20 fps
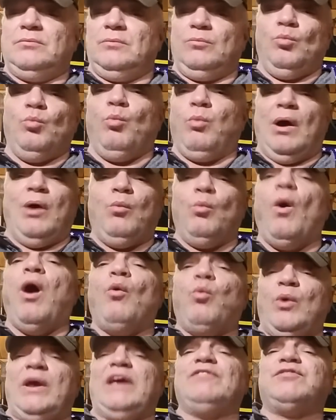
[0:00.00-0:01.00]

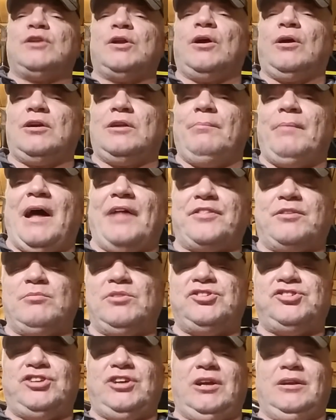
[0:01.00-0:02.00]
what we've learned about the
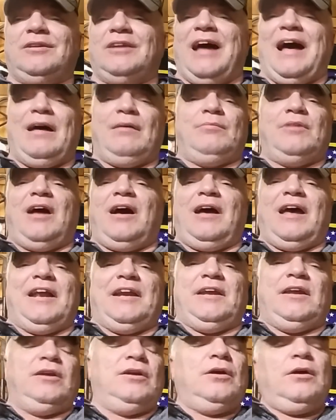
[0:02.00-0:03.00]
machine, not
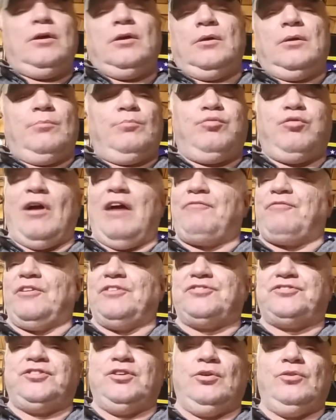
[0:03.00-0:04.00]
any
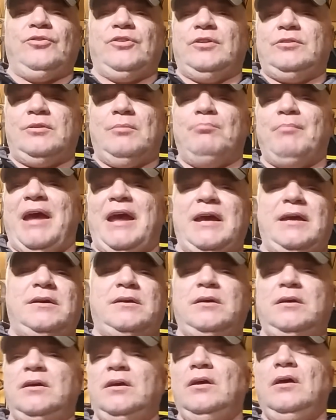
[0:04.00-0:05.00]
preference to the
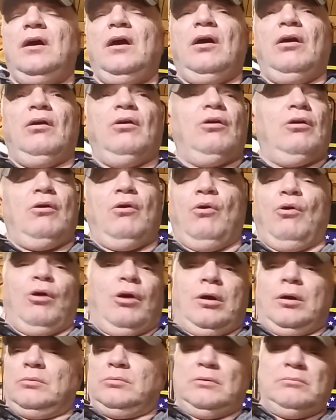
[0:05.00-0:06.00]
make
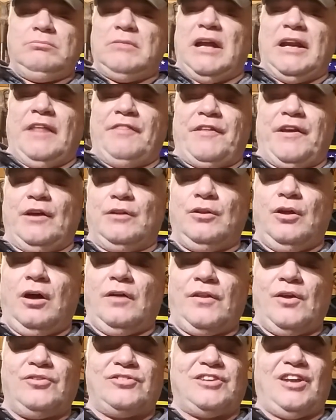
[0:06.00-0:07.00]
or anything
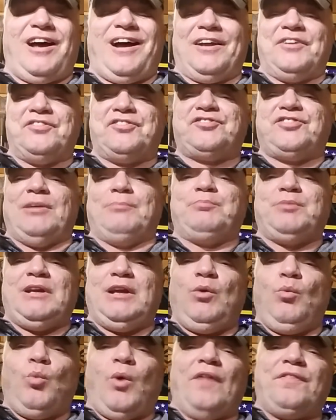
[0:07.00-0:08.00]
along those lines.
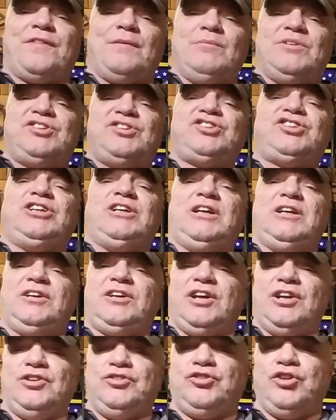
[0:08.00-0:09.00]
Simply what the machine
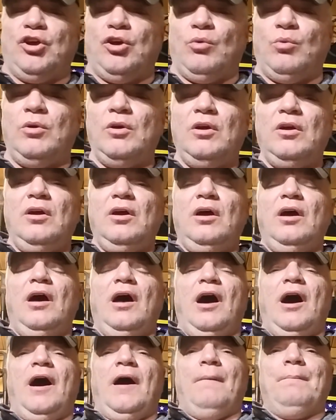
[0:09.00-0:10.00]
can do.
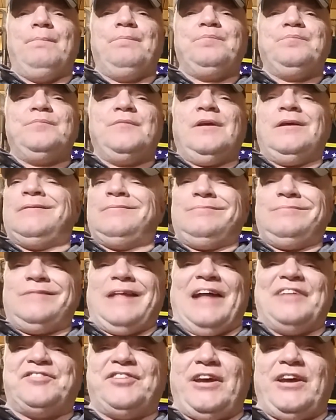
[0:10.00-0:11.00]
That's